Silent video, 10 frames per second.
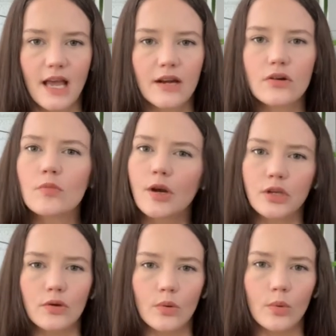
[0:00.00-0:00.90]
I don't know about
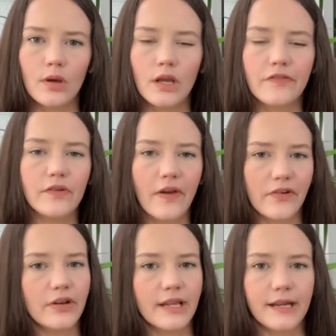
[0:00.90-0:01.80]
you, if you've ever
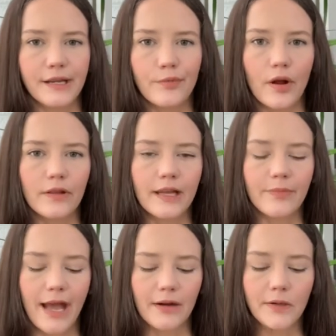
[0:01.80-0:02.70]
knit any bralette
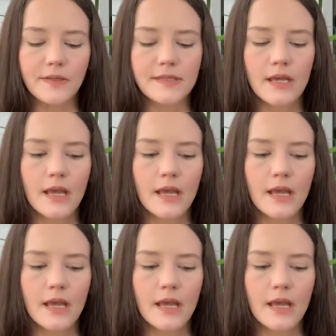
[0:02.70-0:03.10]
patterns,